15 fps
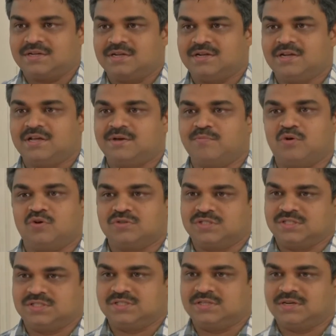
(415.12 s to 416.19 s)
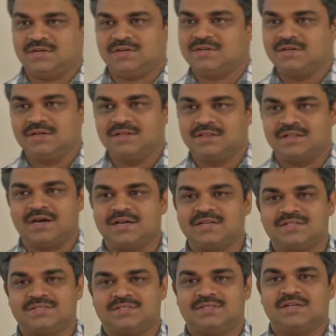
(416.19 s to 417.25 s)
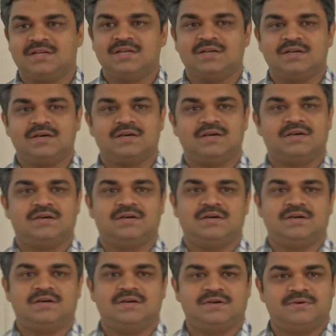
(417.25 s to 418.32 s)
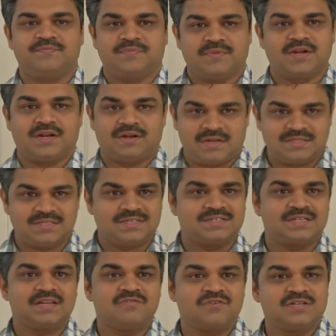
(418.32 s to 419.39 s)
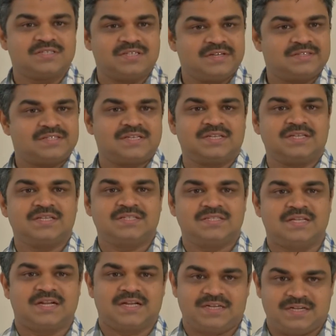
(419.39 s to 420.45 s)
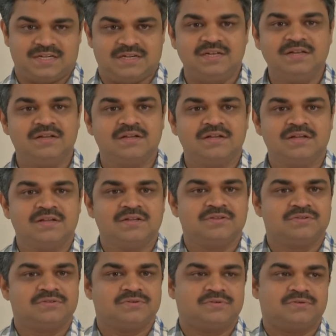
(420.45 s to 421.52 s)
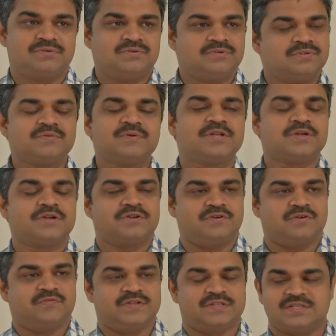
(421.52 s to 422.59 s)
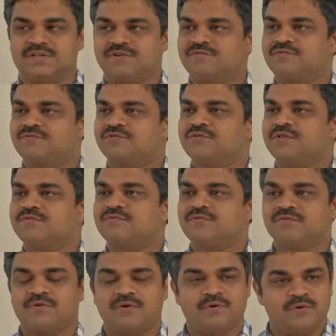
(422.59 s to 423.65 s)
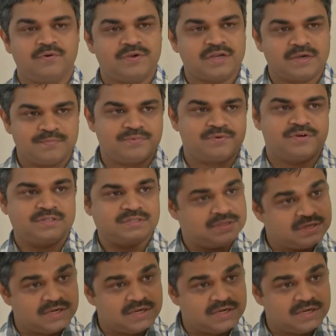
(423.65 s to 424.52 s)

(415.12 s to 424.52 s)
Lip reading: like boxes, right? The heights, right, essentially what is intersecting is the rectangle. So what you can always give. So therefore going upward is, the